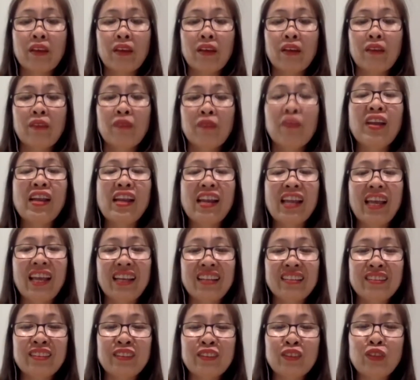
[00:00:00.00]

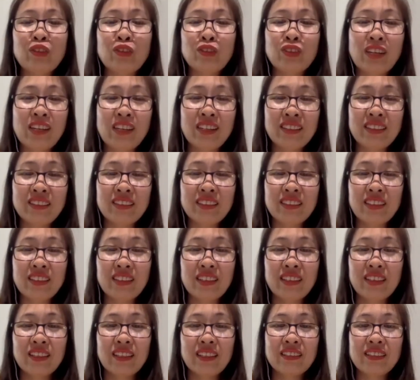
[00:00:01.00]
freelance journalists,
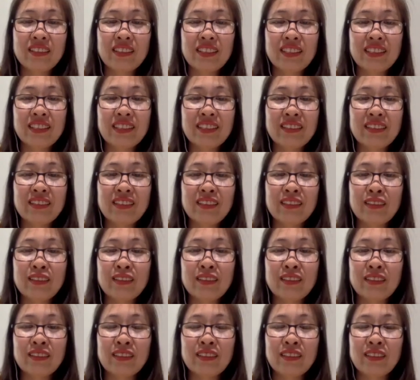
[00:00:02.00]
the
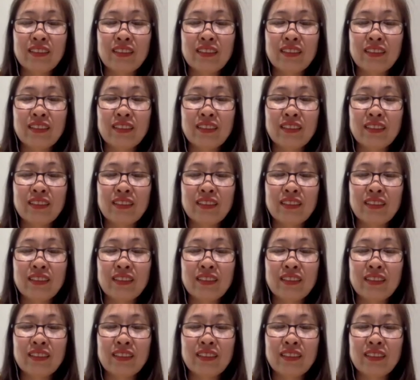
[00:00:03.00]
citizen,